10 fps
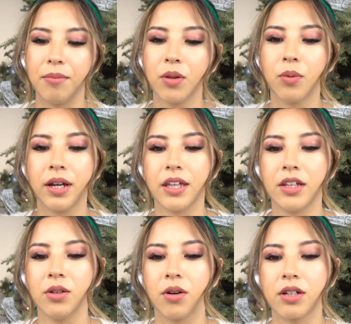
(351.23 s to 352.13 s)
the way that
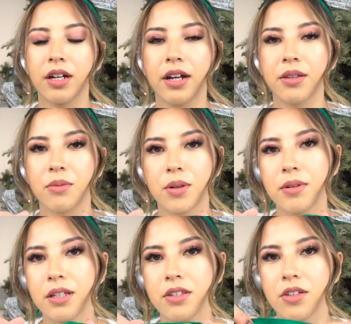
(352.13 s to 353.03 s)
you are tying the
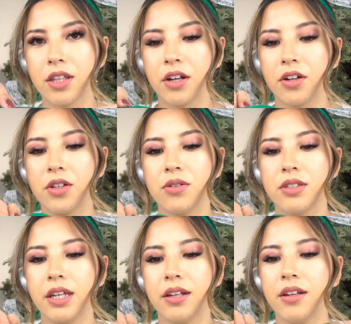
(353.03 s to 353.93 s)
ribbon so that you're
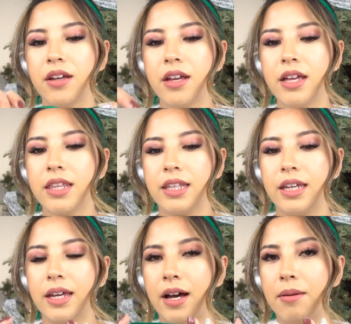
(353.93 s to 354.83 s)
using
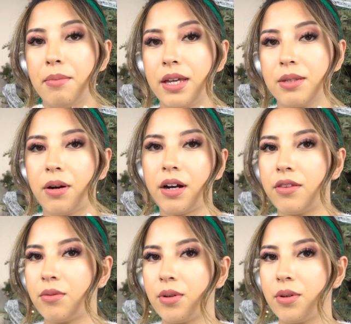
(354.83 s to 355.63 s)
the best part of the